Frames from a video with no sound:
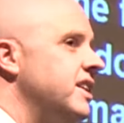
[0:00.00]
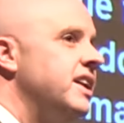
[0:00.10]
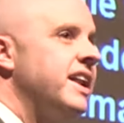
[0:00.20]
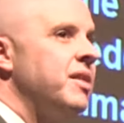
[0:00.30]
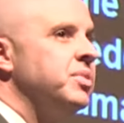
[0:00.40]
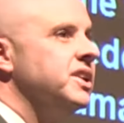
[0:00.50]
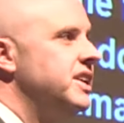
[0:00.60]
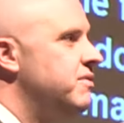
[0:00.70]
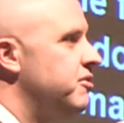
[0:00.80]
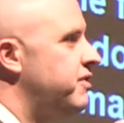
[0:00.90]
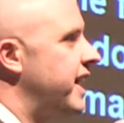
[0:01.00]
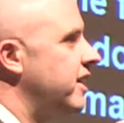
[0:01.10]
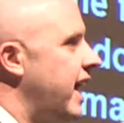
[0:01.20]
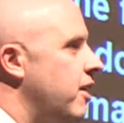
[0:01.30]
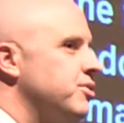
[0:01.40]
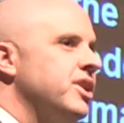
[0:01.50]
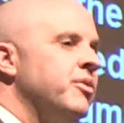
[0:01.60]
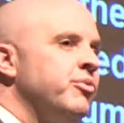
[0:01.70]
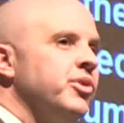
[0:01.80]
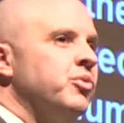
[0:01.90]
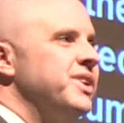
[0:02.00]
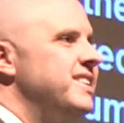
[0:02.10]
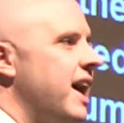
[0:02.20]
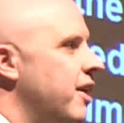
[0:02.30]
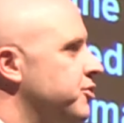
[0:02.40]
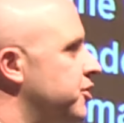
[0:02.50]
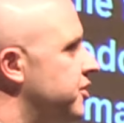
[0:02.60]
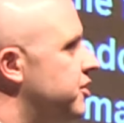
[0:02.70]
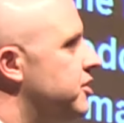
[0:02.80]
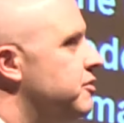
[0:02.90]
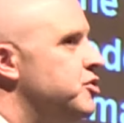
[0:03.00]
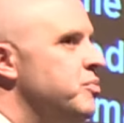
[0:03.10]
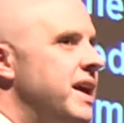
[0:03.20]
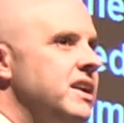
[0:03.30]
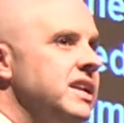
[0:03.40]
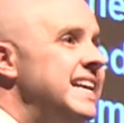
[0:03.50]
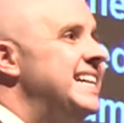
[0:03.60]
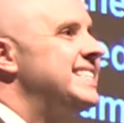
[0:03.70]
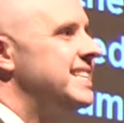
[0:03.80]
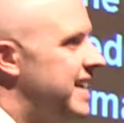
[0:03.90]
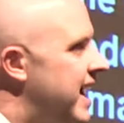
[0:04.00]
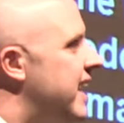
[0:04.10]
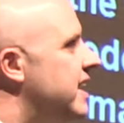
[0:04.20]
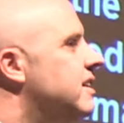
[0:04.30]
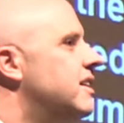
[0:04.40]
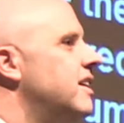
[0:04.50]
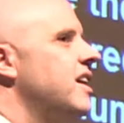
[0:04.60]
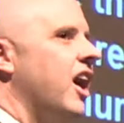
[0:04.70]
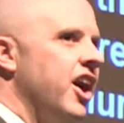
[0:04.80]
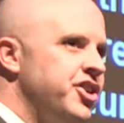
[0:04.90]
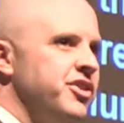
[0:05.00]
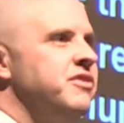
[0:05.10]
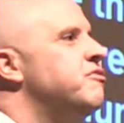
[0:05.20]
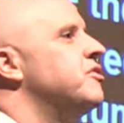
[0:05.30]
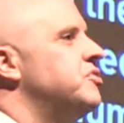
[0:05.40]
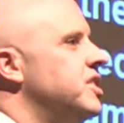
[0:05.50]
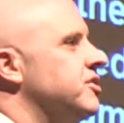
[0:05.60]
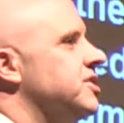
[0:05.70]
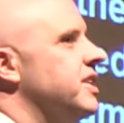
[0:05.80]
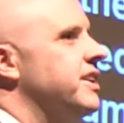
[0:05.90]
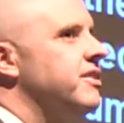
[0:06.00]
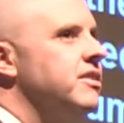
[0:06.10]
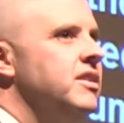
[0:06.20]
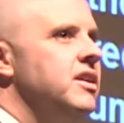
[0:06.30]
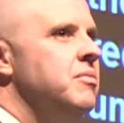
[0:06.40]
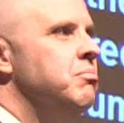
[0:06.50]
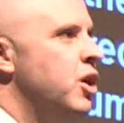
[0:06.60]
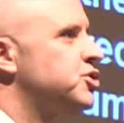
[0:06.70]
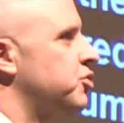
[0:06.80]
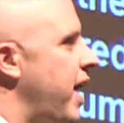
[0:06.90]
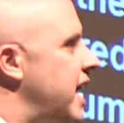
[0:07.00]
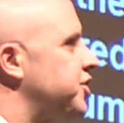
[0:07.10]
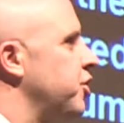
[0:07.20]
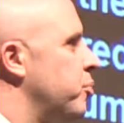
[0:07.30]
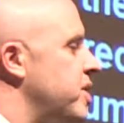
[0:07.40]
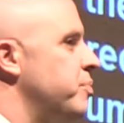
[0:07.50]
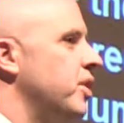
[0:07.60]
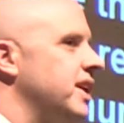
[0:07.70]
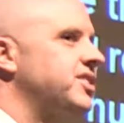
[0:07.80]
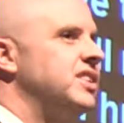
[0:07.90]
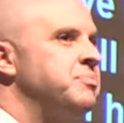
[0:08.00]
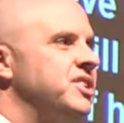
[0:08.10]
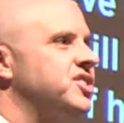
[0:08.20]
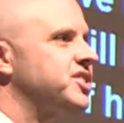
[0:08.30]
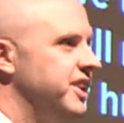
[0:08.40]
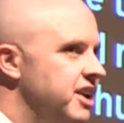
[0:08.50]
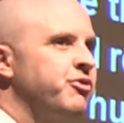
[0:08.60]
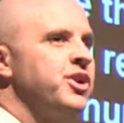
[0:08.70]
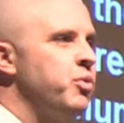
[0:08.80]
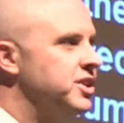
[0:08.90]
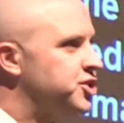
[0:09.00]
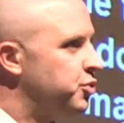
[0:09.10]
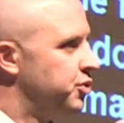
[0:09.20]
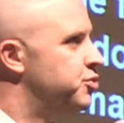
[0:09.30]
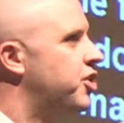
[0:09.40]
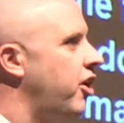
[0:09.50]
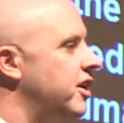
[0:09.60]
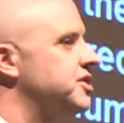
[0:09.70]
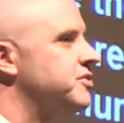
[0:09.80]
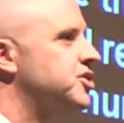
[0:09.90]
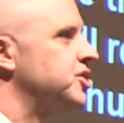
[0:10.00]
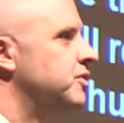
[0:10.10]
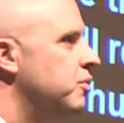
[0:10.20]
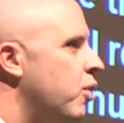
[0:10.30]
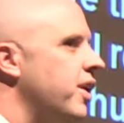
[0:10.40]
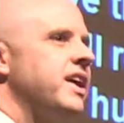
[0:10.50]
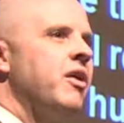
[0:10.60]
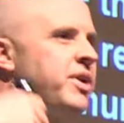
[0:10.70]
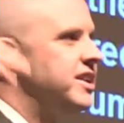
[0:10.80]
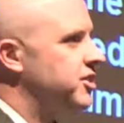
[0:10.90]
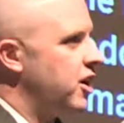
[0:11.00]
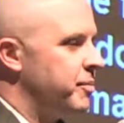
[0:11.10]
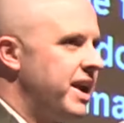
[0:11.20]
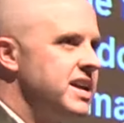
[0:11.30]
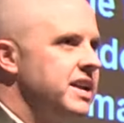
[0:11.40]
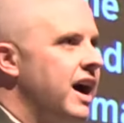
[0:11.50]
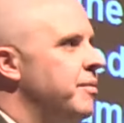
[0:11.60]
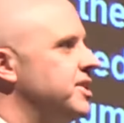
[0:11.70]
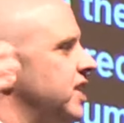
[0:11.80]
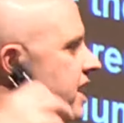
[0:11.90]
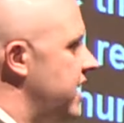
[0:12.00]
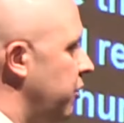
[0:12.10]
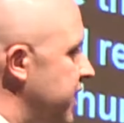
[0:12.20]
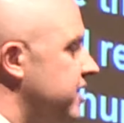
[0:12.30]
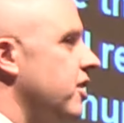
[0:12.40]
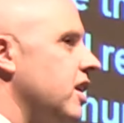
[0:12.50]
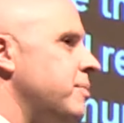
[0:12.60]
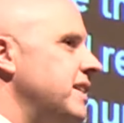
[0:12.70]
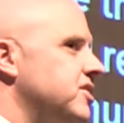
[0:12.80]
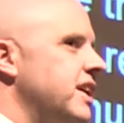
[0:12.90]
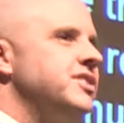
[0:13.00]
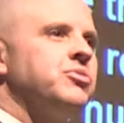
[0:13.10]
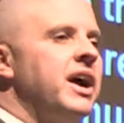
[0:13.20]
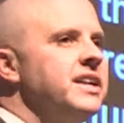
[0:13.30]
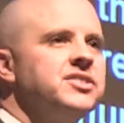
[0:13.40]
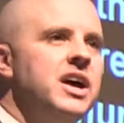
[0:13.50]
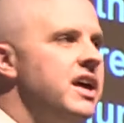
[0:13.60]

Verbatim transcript: it, and I believe the final outcome will redound to the good of humanity. Today, 150 years later, most rational people accept that slavery was the root cause of the Civil War. Yeah, we can talk about economics and we can talk about states' rights,